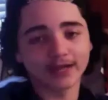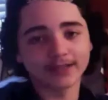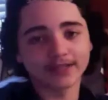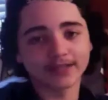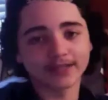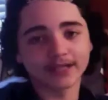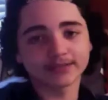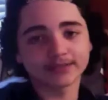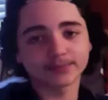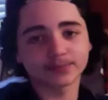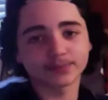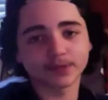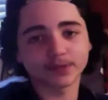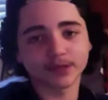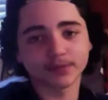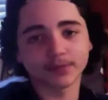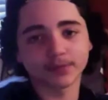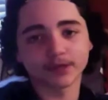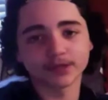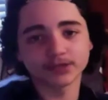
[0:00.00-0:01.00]
that's
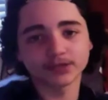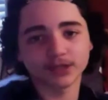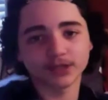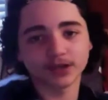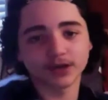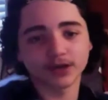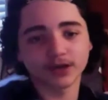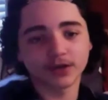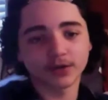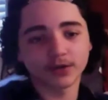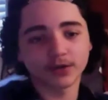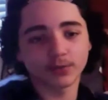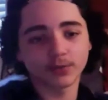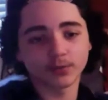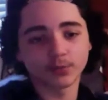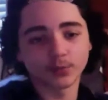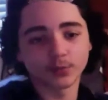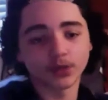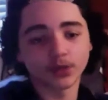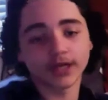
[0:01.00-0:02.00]
pretty much uh,
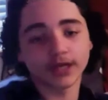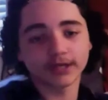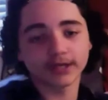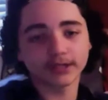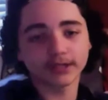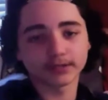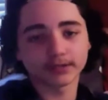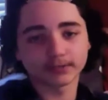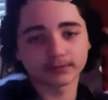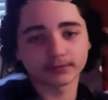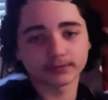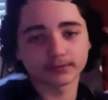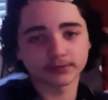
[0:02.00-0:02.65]
what I did.